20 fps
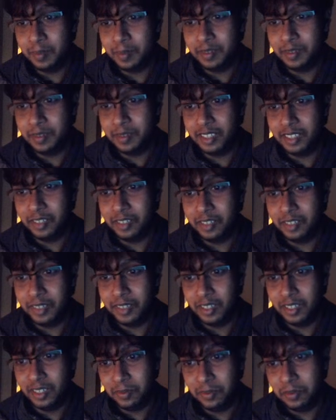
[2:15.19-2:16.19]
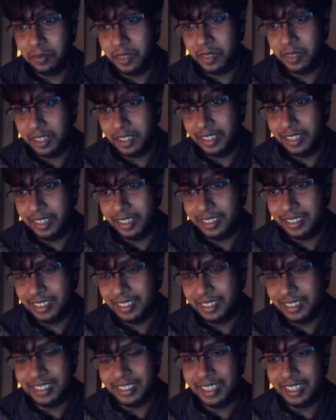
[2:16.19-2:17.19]
trying to figure out what
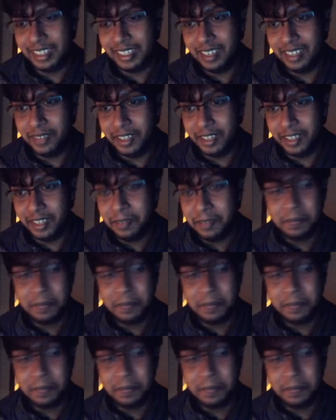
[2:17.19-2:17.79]
exactly I've done.